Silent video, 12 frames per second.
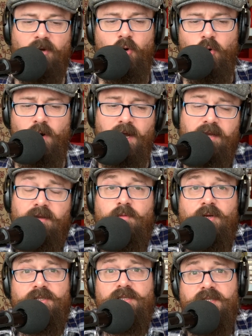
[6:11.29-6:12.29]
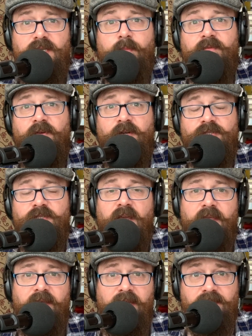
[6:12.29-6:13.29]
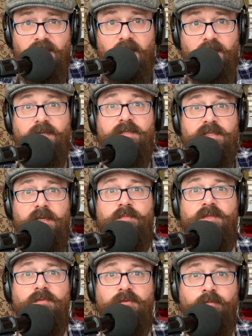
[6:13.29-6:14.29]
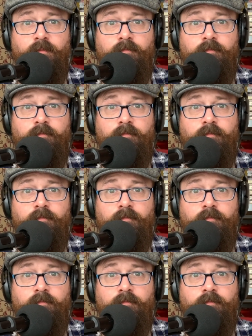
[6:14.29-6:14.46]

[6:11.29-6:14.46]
Or I could watch the dubbed version, and that is unacceptable.